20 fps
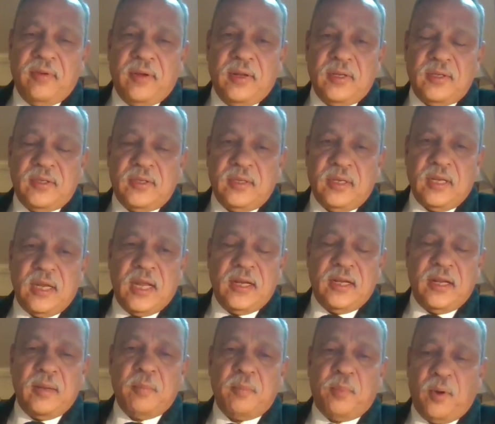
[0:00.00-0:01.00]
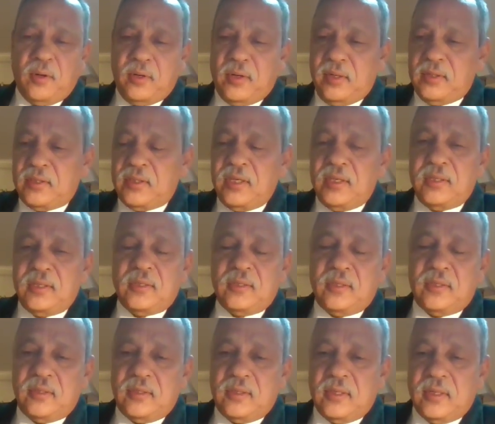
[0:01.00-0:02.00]
if it is, and importance
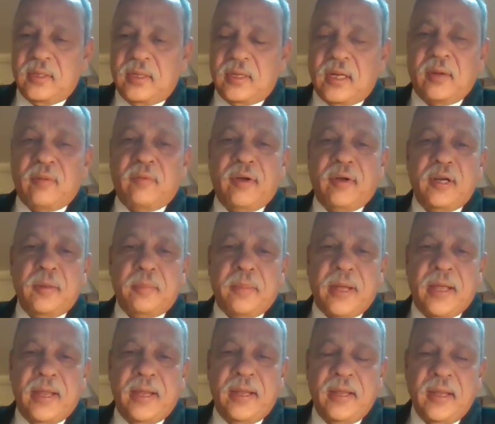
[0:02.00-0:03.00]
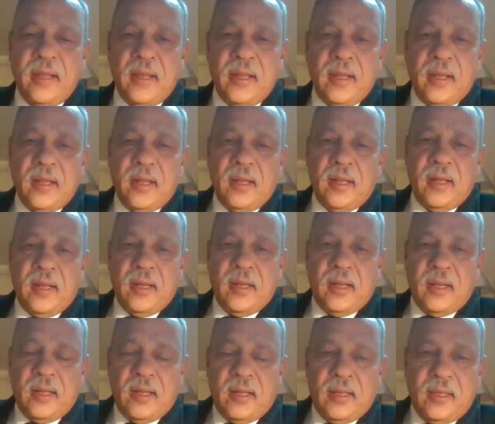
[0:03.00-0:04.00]
is governed by
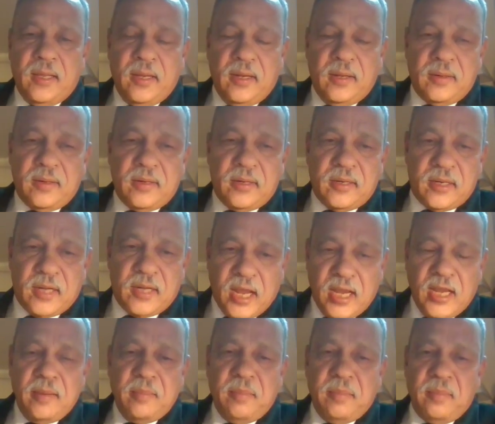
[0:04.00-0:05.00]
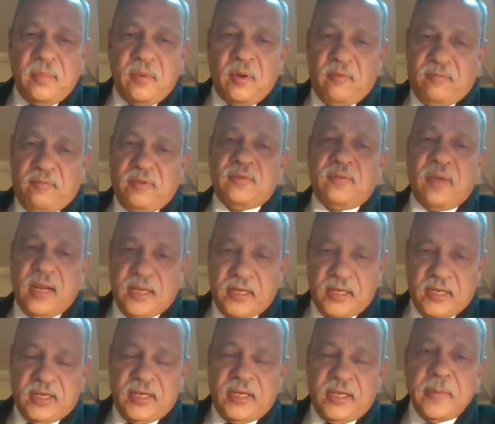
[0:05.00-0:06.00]
the time of its
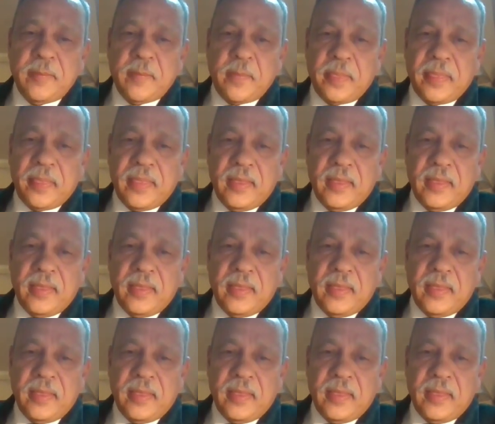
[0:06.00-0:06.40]
validity